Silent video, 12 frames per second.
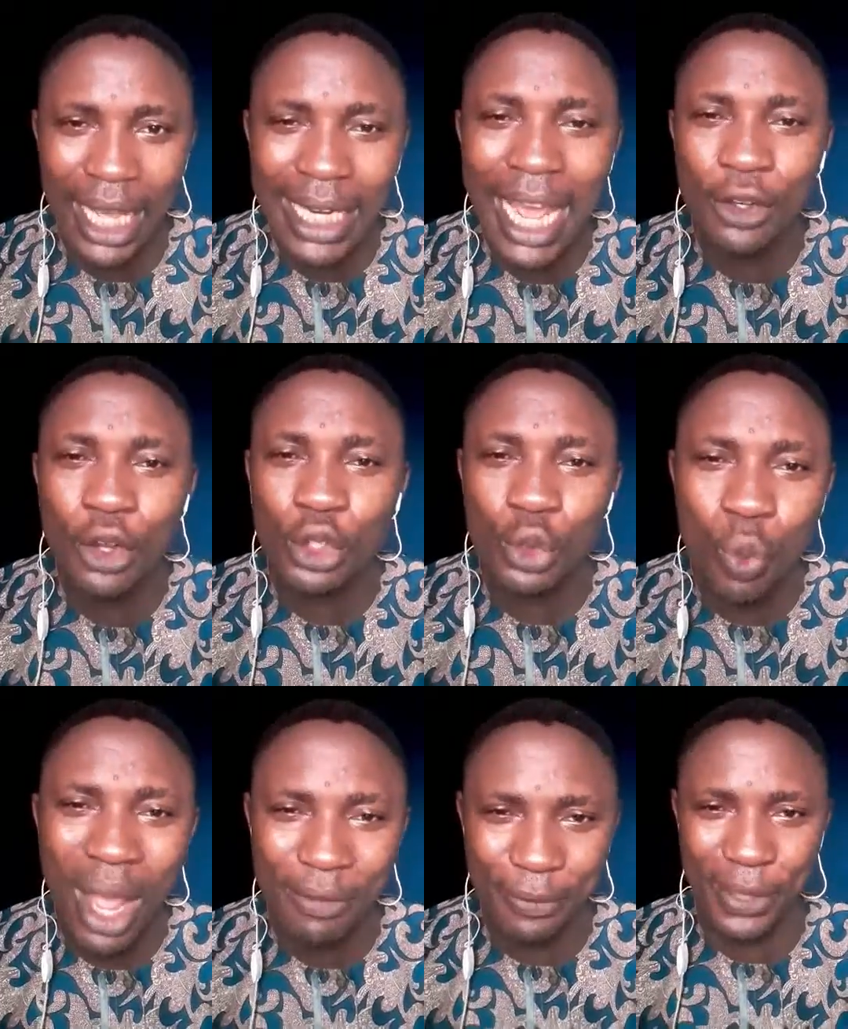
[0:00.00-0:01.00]
Now, not
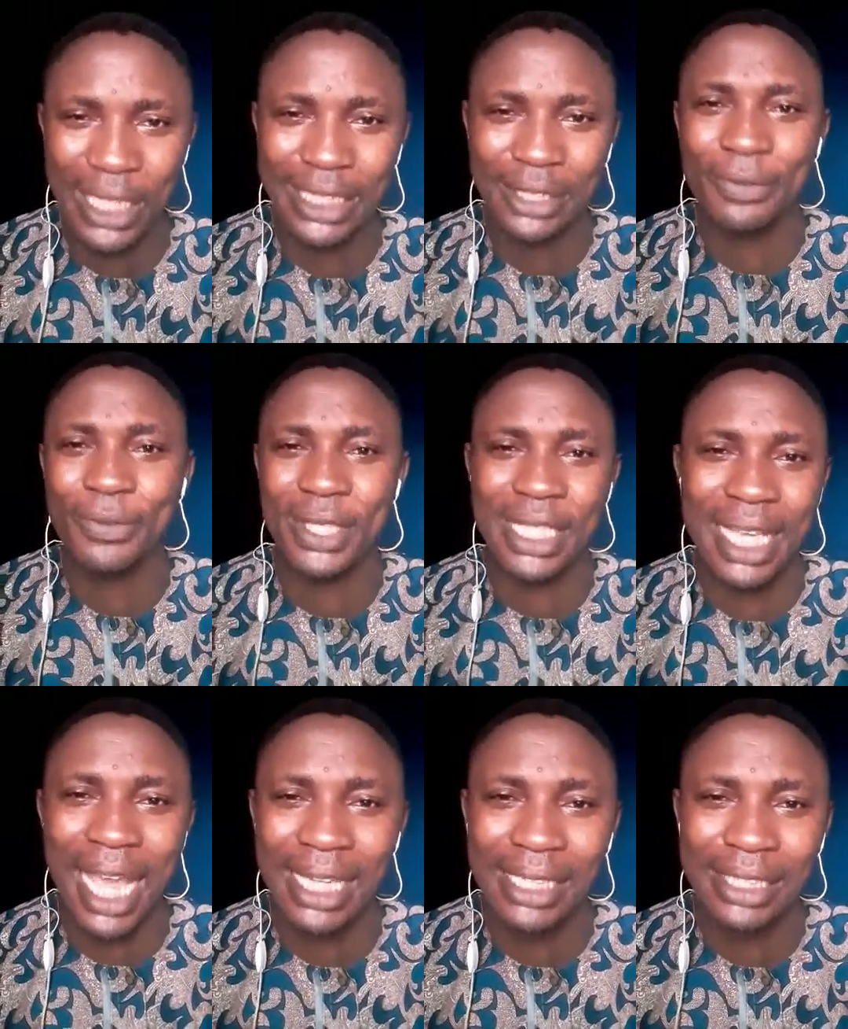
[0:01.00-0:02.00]
one flesh in
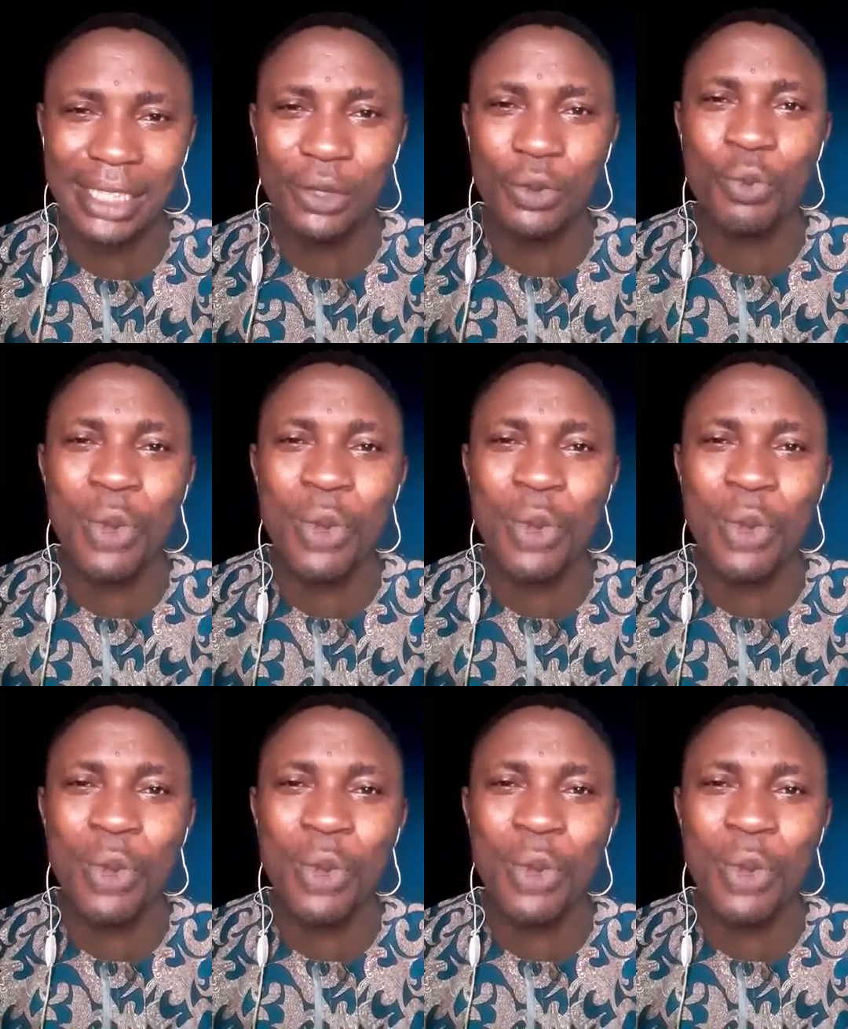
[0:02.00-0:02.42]
physicality,